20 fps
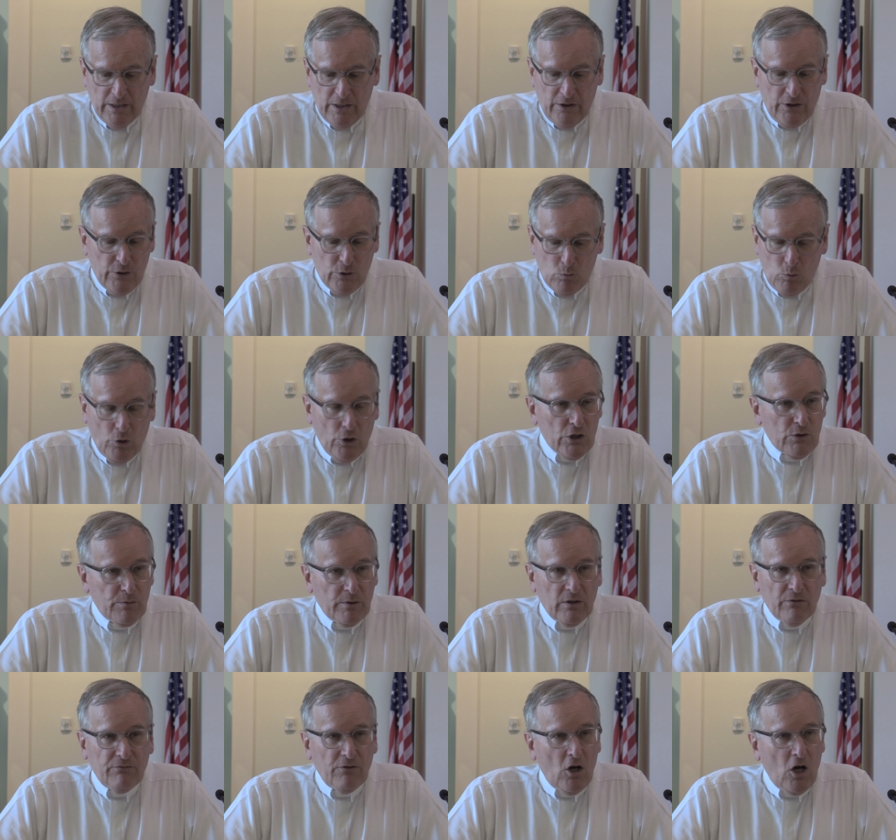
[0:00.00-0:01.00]
These words
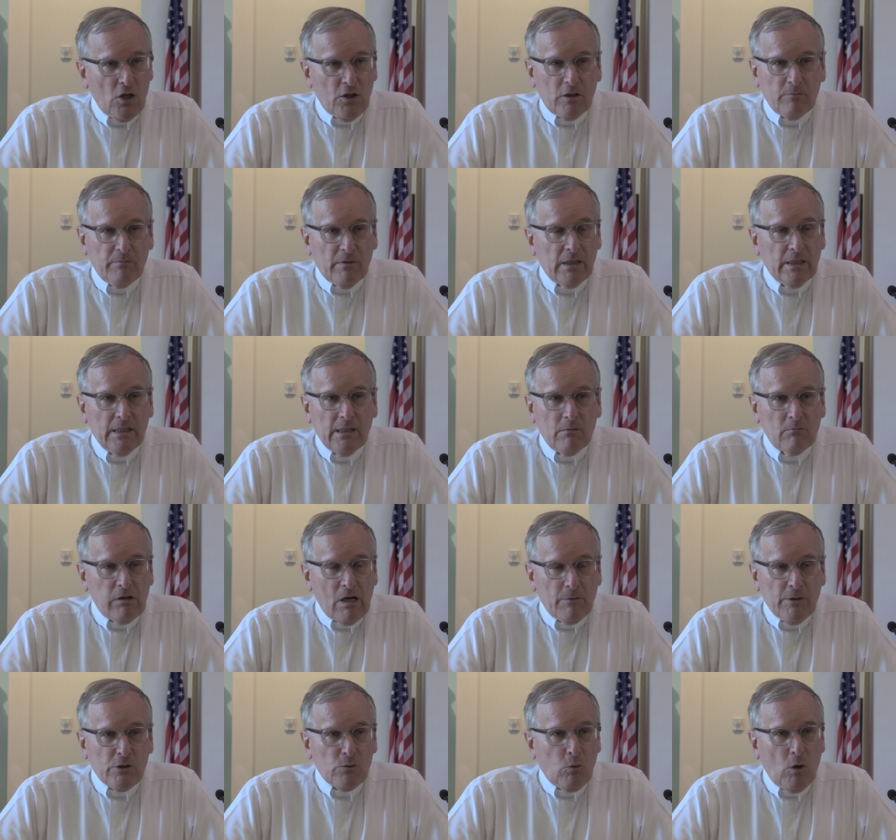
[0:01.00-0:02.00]
from the Father
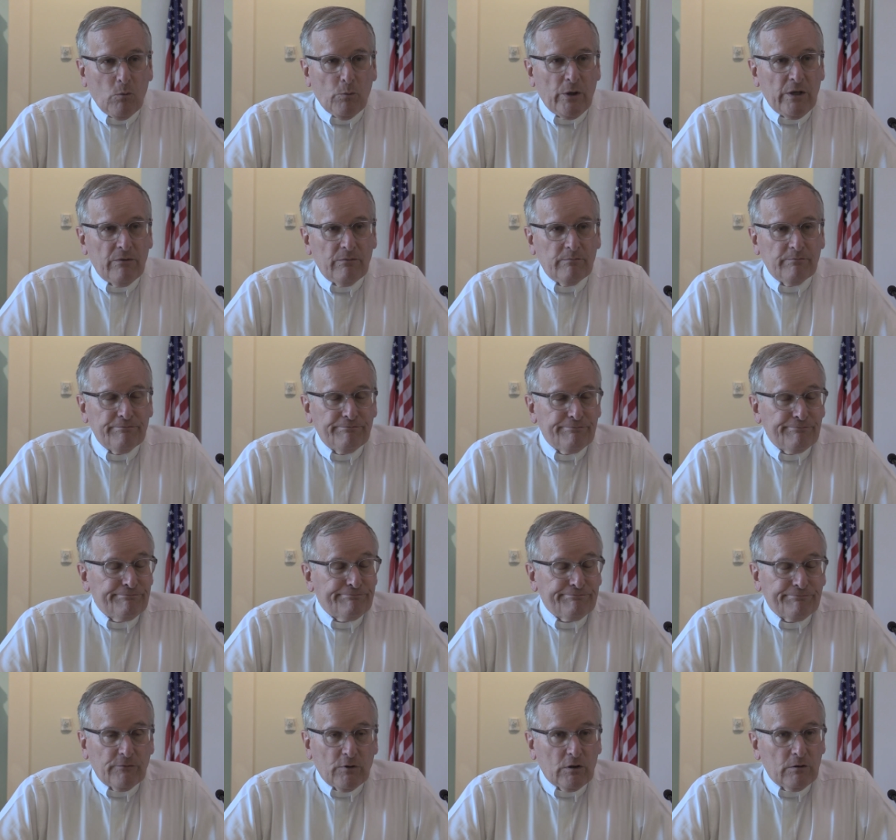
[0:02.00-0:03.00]
probably is what we
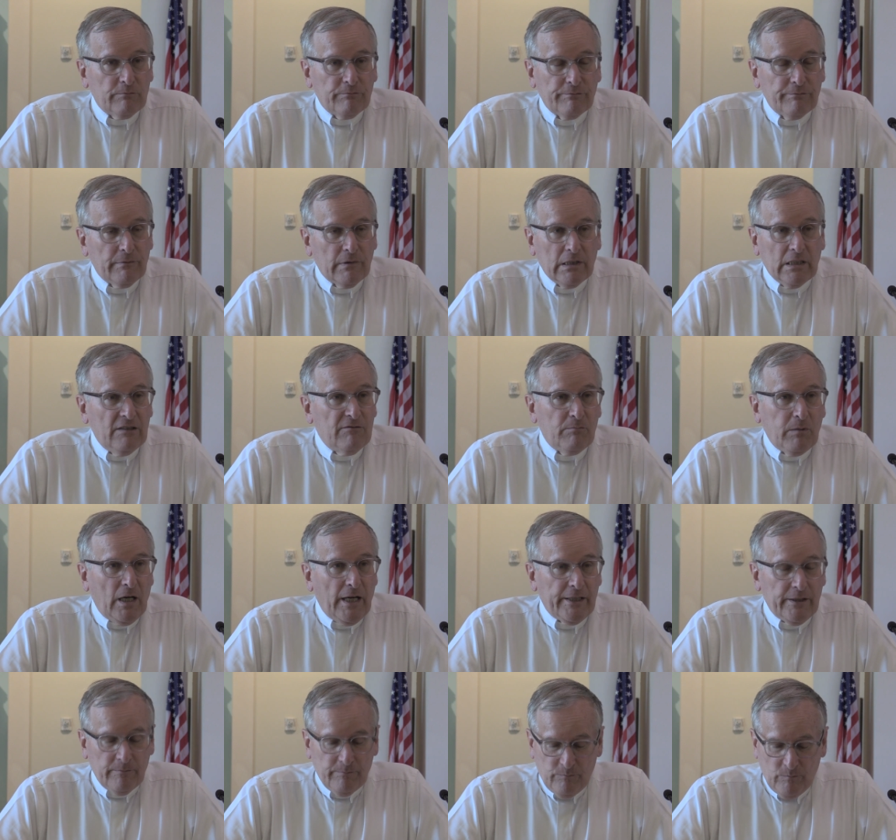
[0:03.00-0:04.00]
live
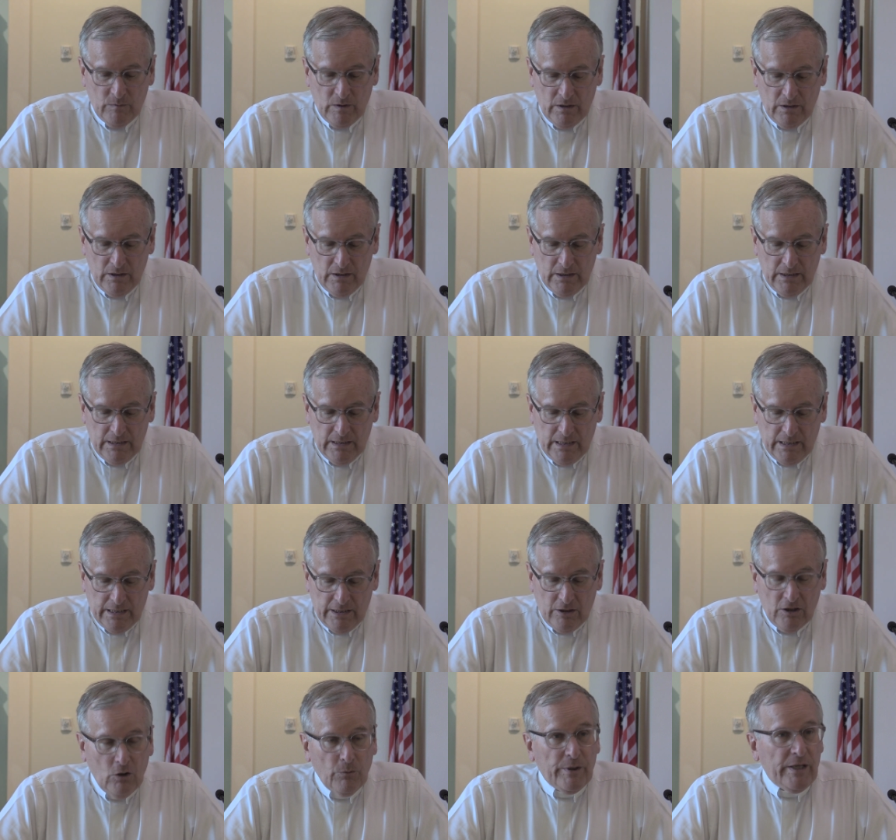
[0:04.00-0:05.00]
by.
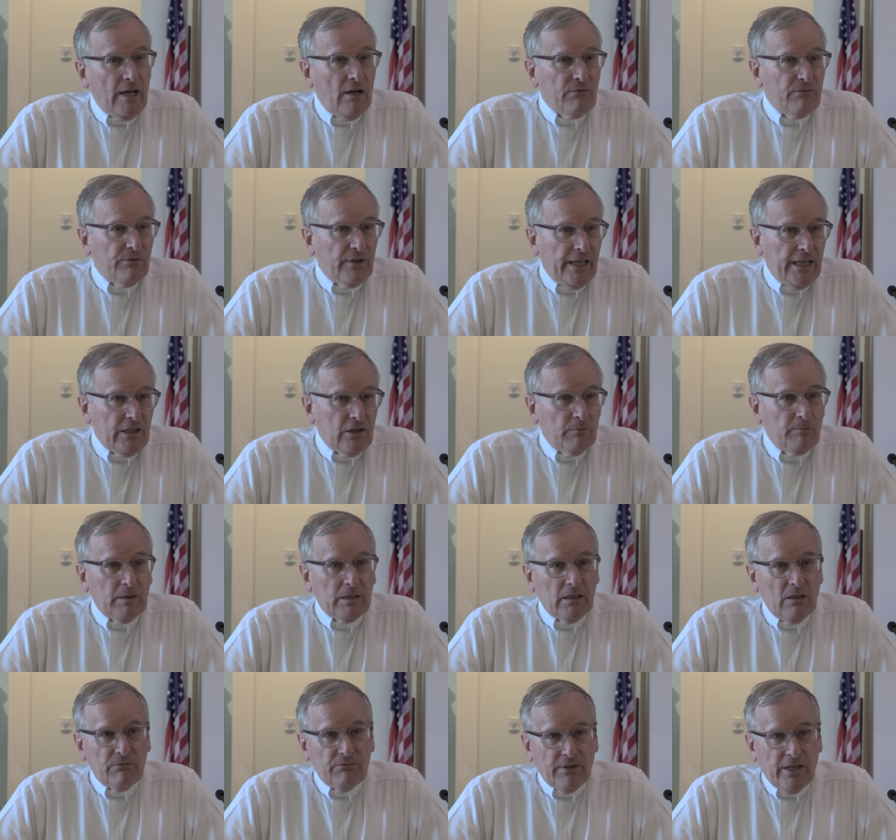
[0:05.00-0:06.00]
You know, we have faith,
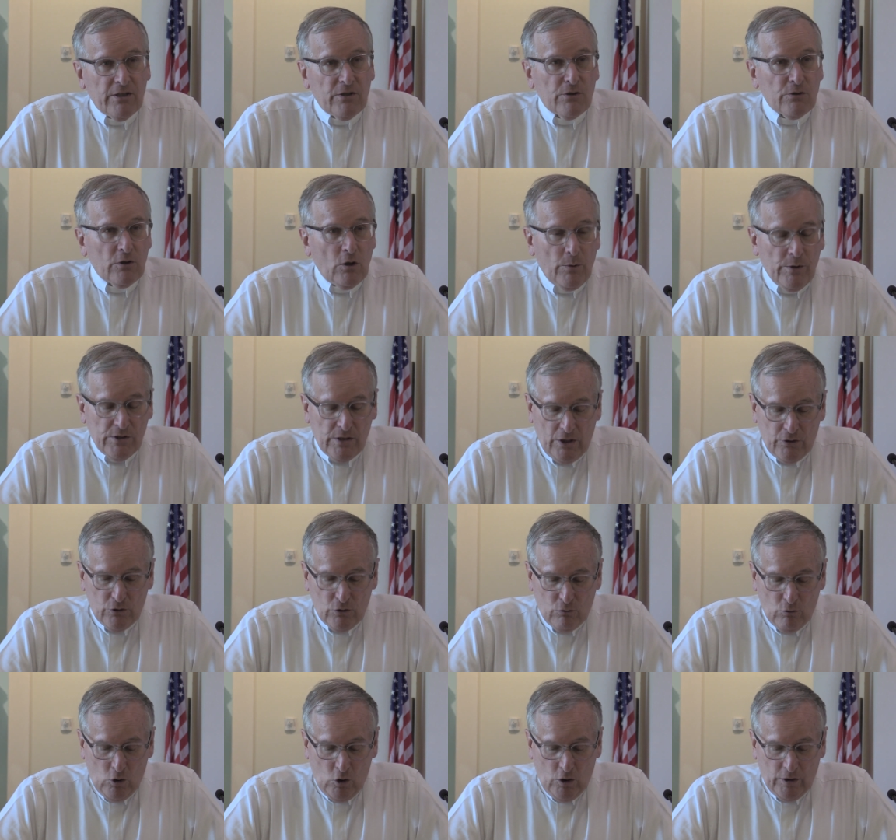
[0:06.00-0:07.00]
but our faith isn't always that
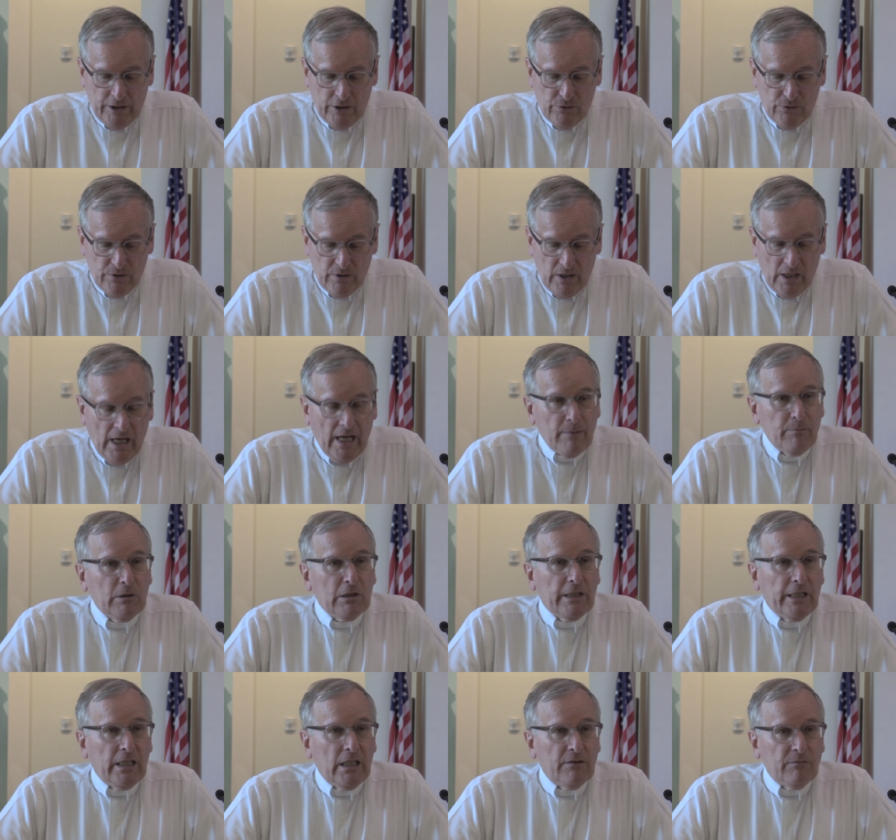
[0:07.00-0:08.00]
strong. It's, I
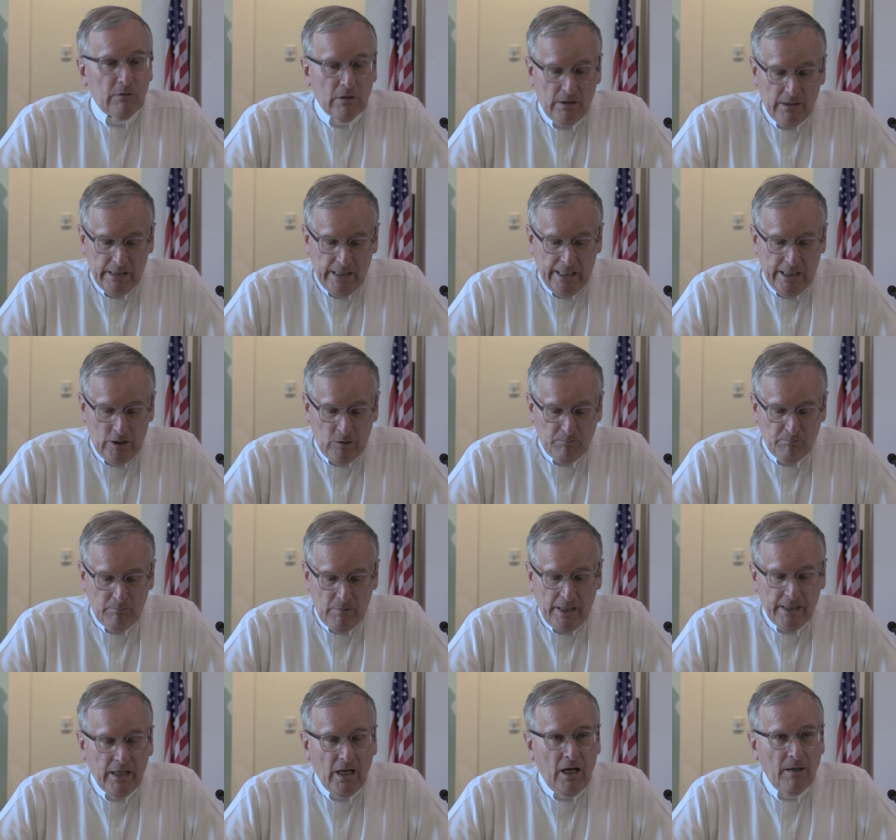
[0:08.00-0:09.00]
believe, help
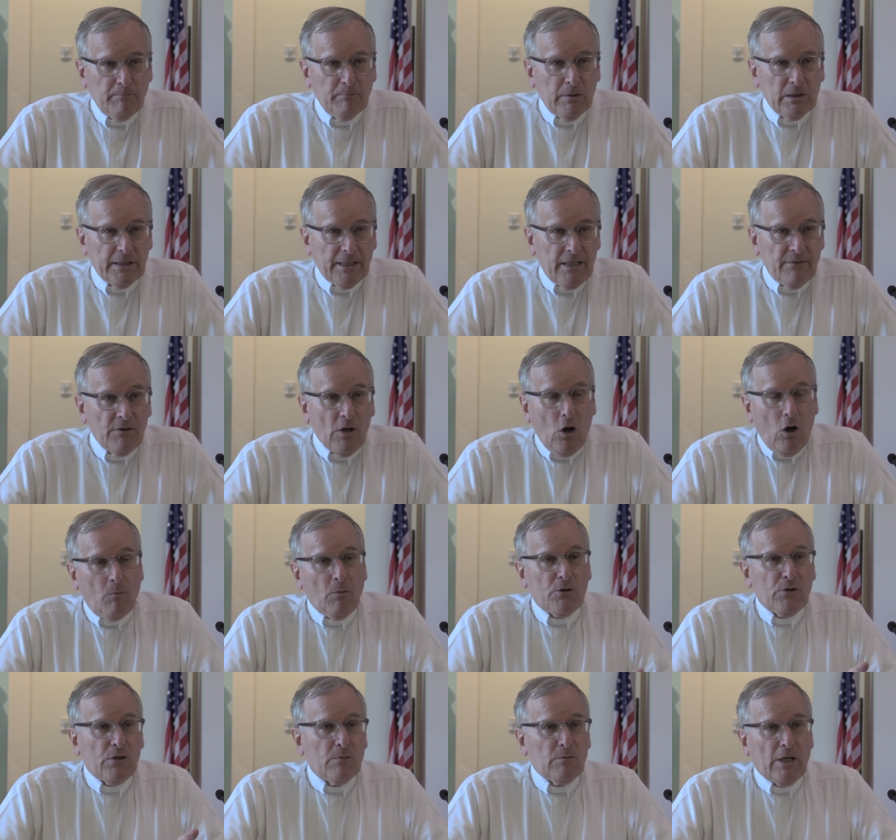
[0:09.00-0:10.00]
my unbelief.
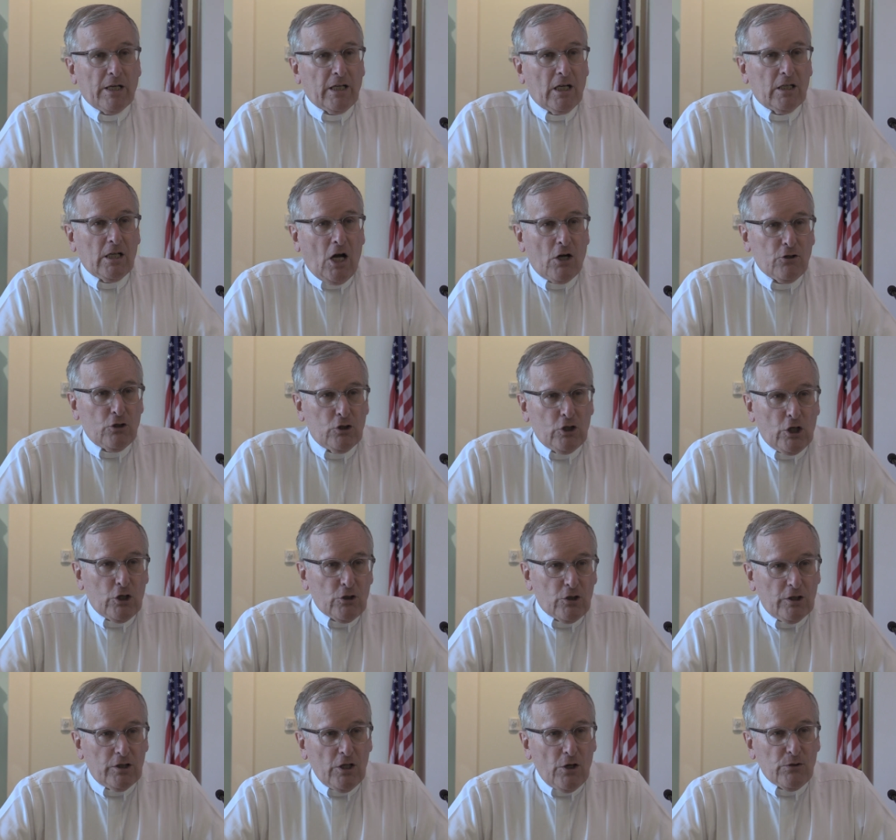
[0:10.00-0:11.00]
Almost seems like a
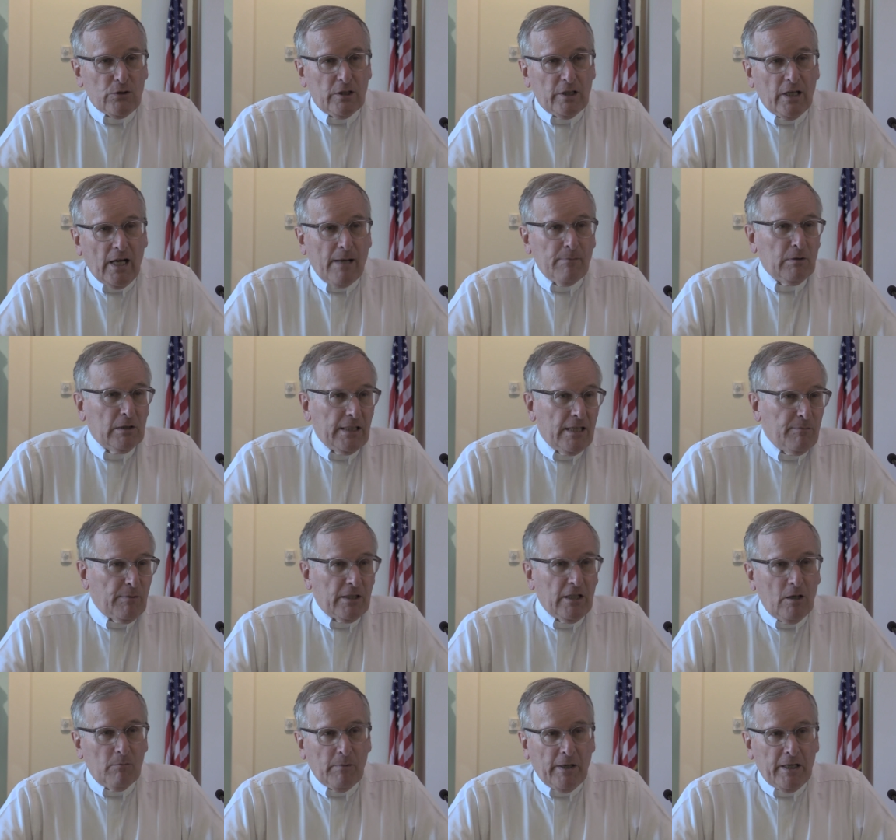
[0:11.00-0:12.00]
contradiction, doesn't it? I believe,
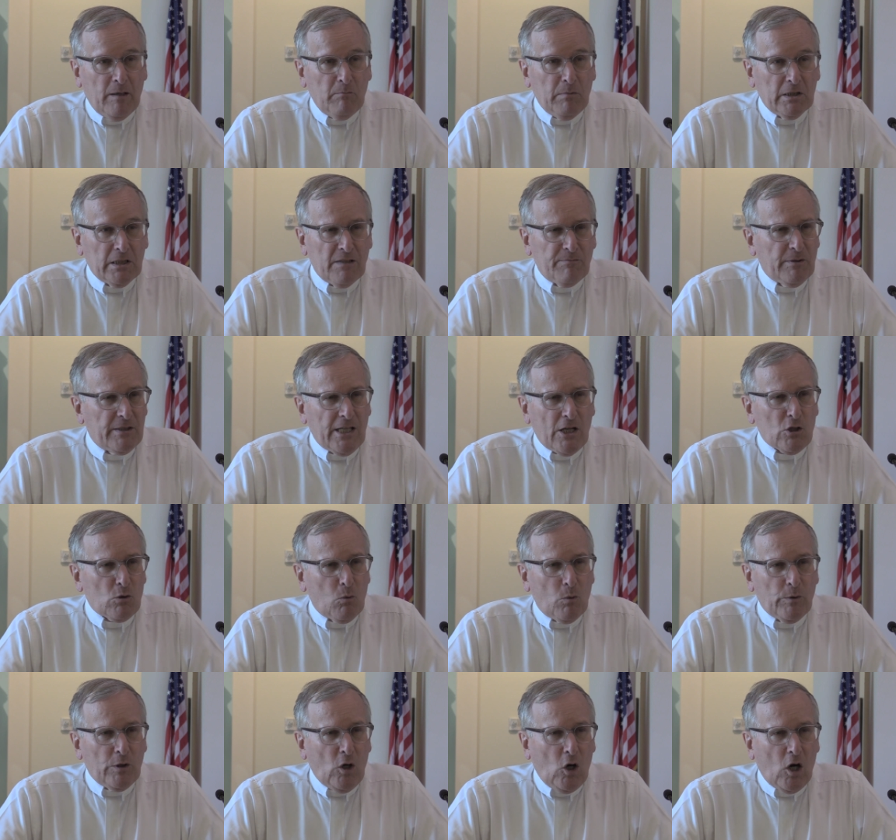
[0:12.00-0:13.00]
but help my unbelief, but that's
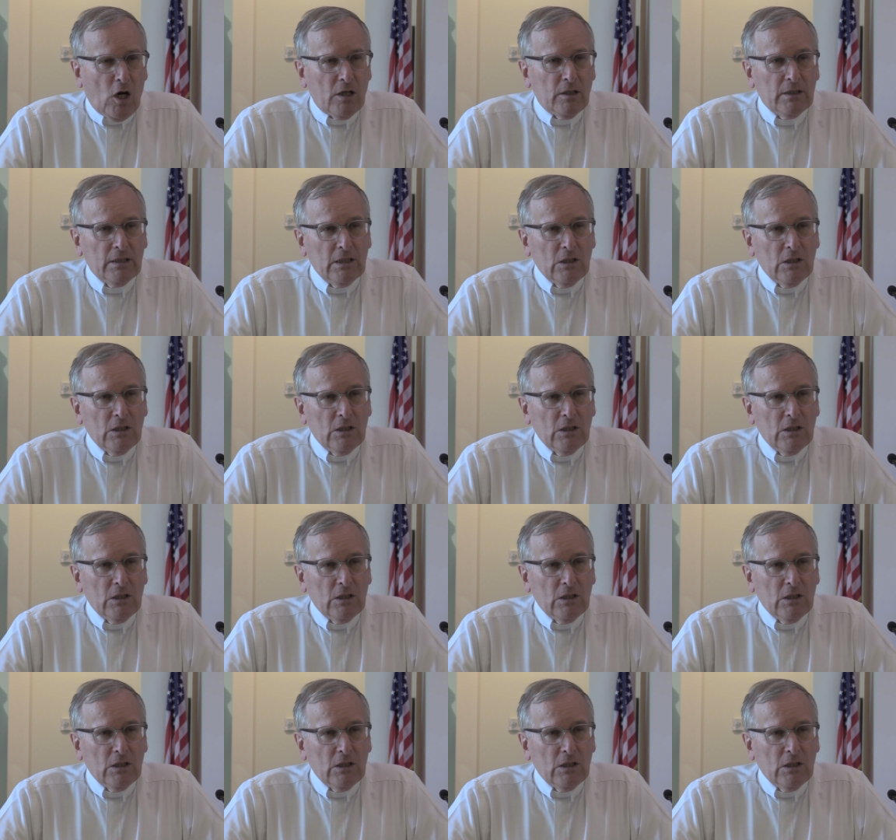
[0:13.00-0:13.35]
what we are.